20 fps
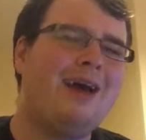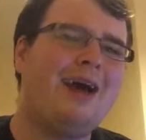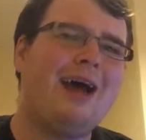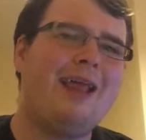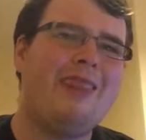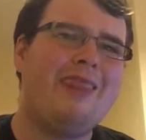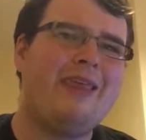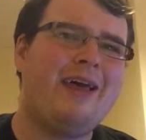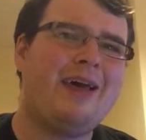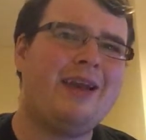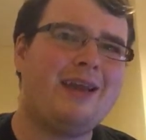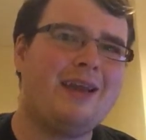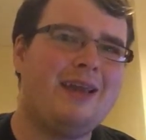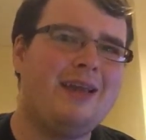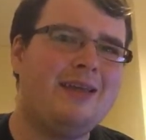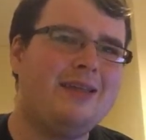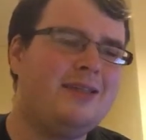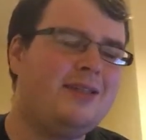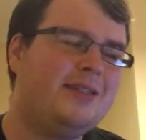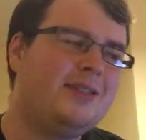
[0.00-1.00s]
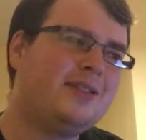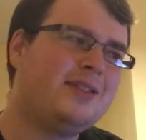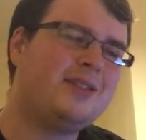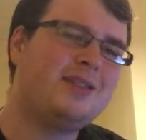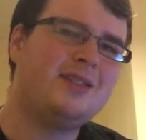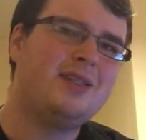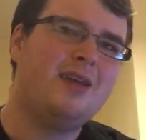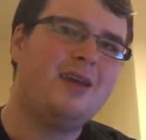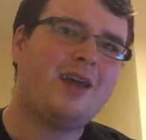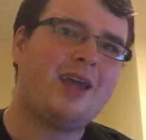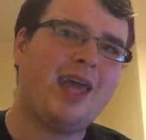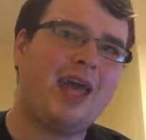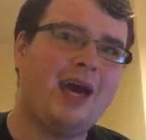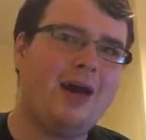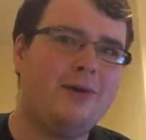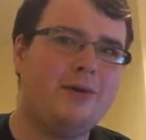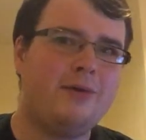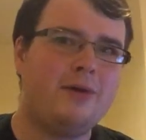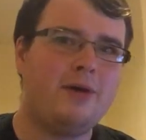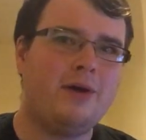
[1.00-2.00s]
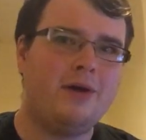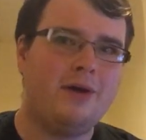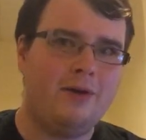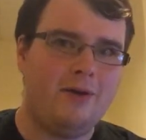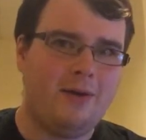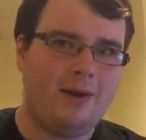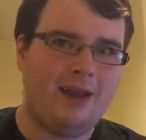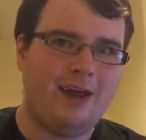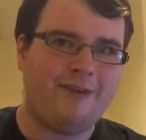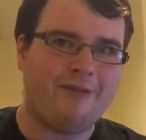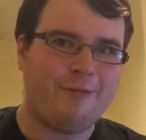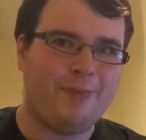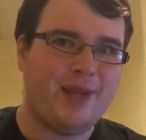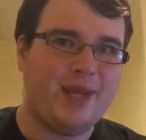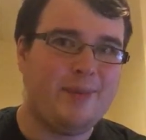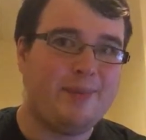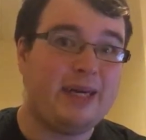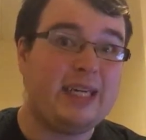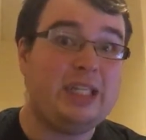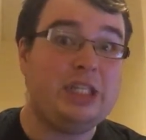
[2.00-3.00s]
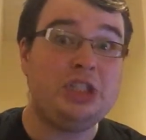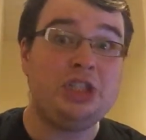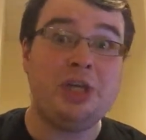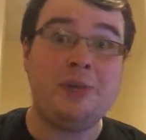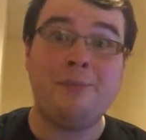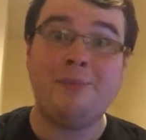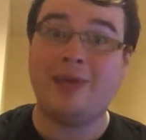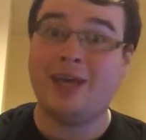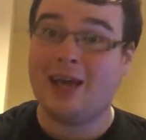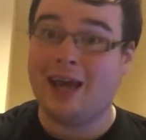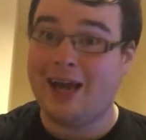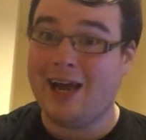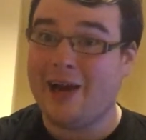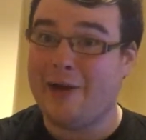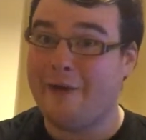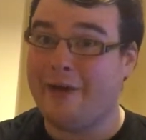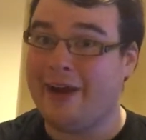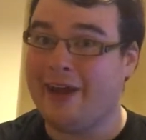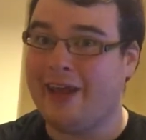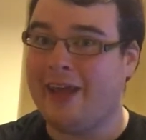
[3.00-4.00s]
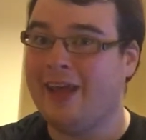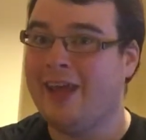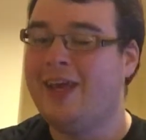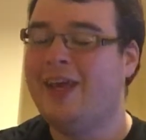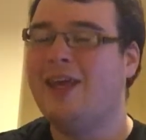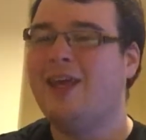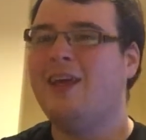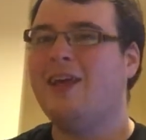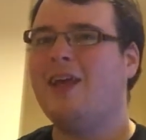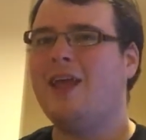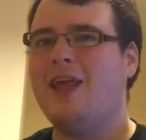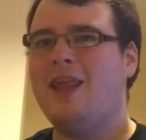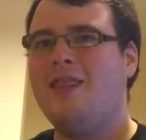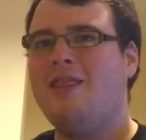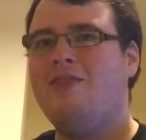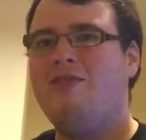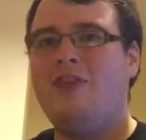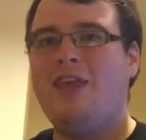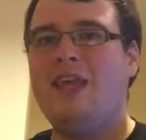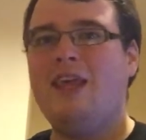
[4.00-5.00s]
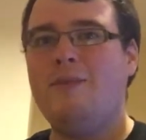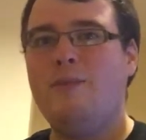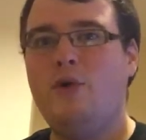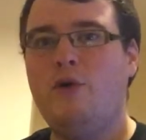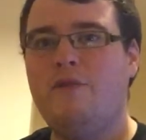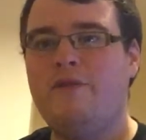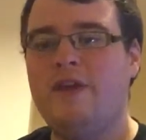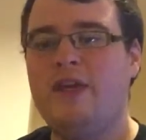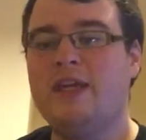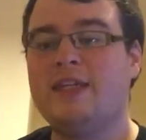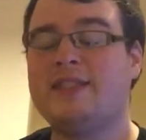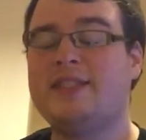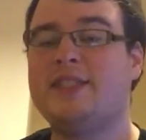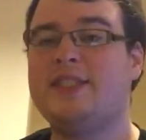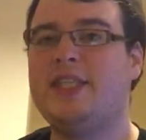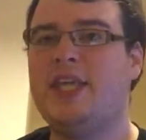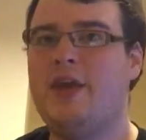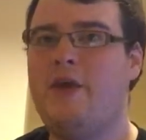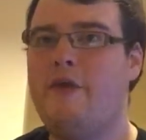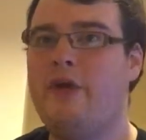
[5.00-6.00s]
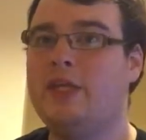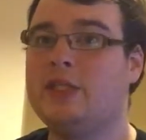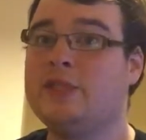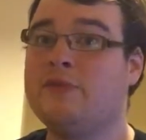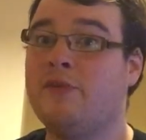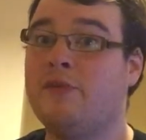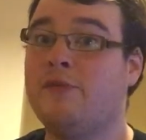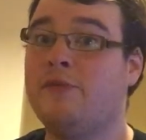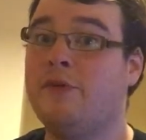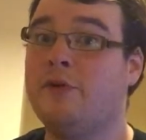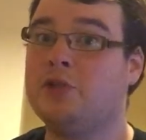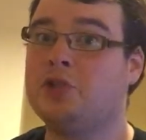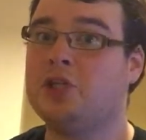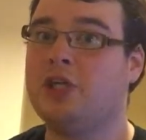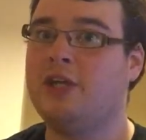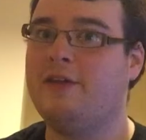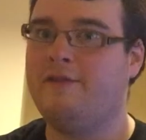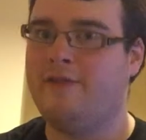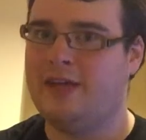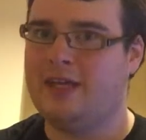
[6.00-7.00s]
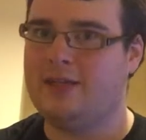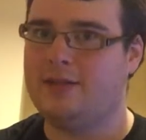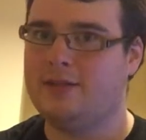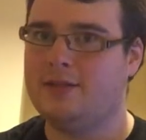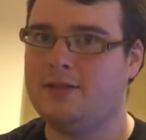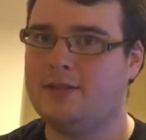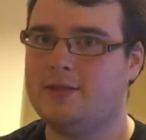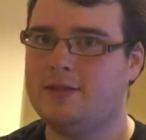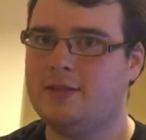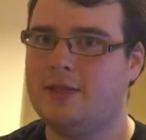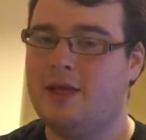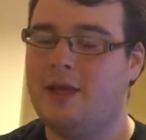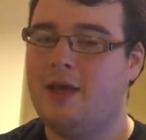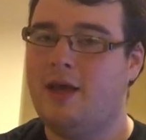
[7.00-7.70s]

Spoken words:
and that is Count Olaf, played by Jim Carrey in the movie A Series of Unfortunate Events.